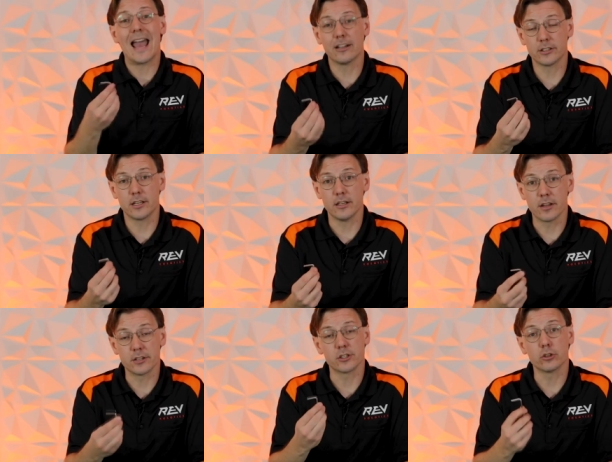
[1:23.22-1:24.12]
Allen key
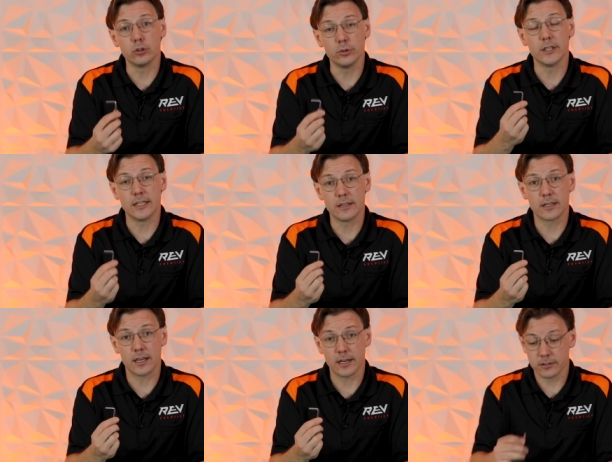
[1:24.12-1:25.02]
that is included in the
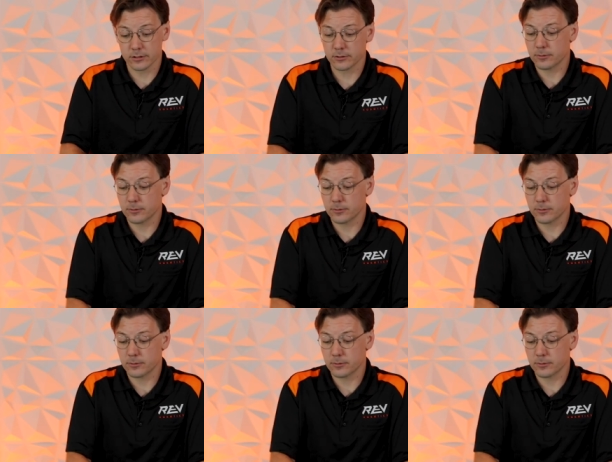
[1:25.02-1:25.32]
kit,